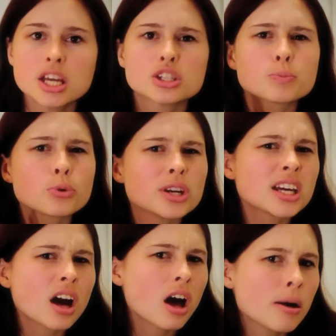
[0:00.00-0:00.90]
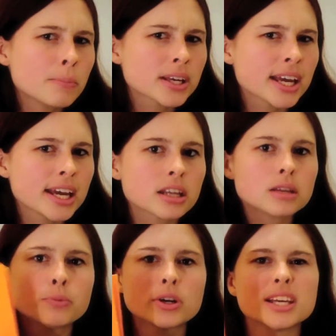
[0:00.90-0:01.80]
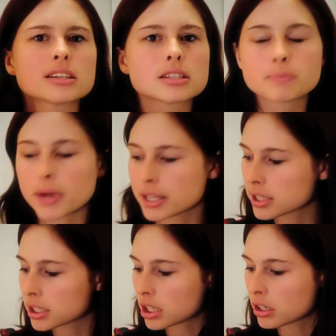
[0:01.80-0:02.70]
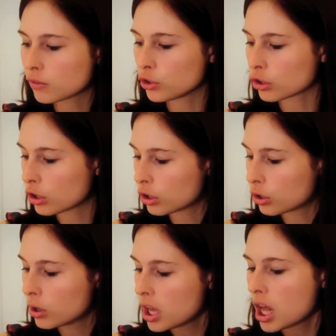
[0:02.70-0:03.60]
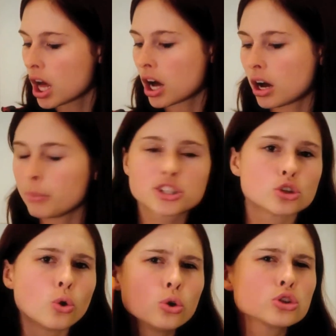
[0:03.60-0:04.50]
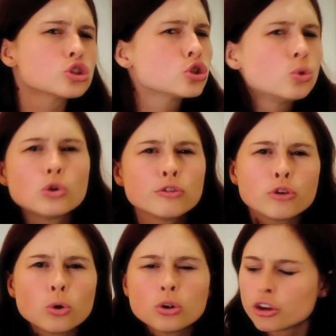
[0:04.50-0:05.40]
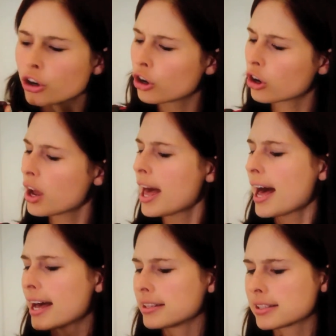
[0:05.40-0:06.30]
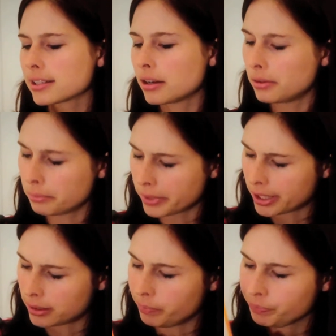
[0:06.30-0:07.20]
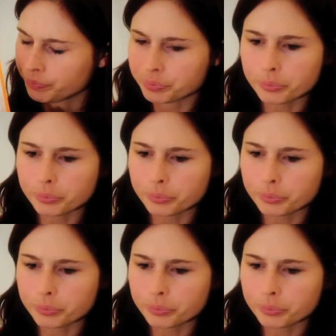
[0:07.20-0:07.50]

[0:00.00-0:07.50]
It's pretty complicated, pretty expensive, you know. Um, it's an old school folder, has some um,